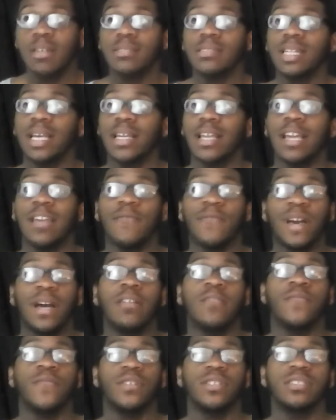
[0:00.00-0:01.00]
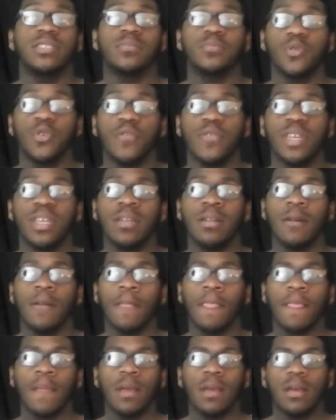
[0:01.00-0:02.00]
looks like a found footage movie.
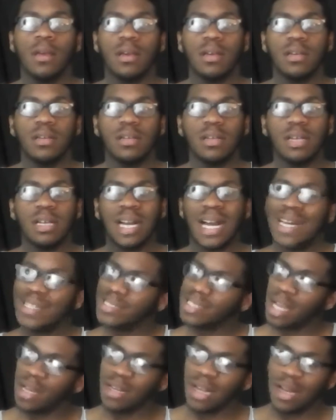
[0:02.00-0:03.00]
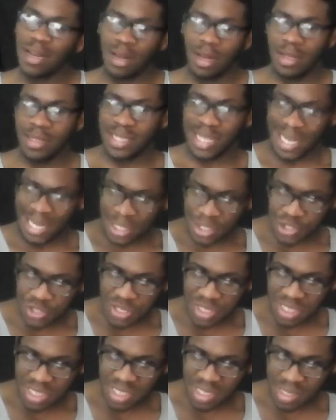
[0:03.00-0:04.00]
I thought I lost
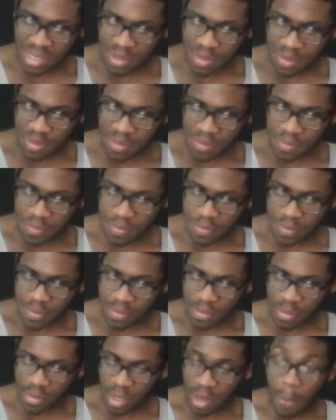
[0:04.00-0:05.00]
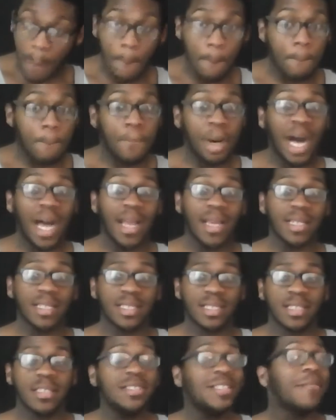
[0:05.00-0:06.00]
interest,
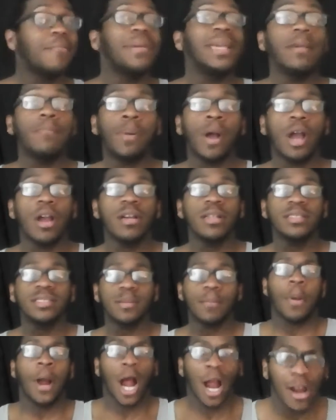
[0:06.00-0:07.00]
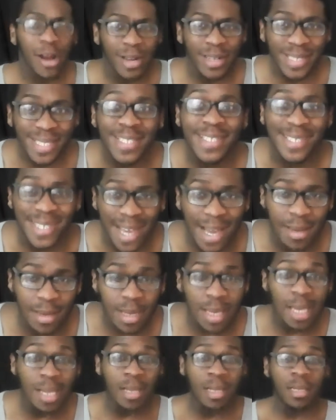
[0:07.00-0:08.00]
but to me person,
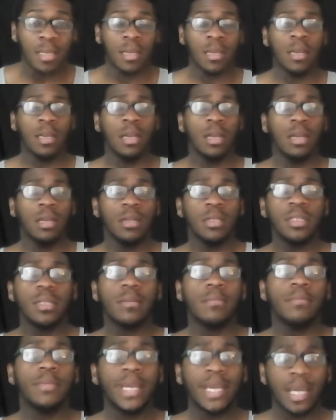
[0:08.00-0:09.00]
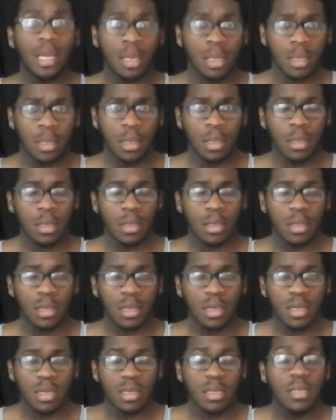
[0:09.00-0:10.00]
personally, to me,
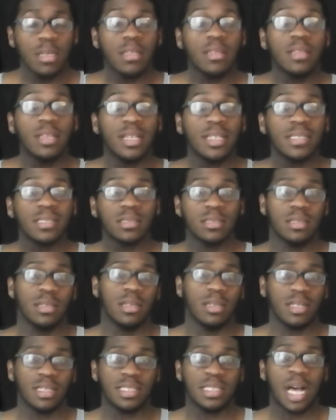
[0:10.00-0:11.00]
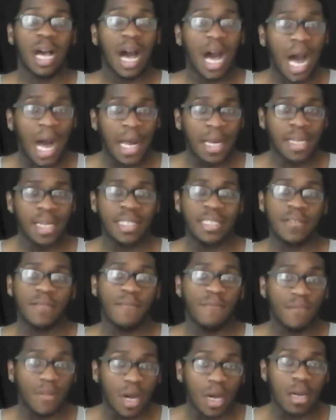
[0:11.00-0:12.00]
this looks hot as
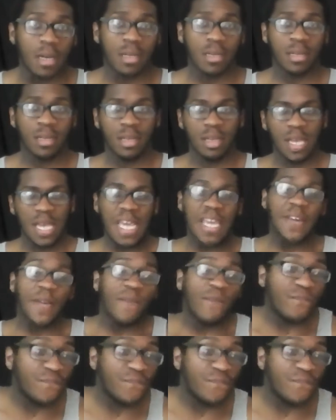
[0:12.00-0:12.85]
fuck. In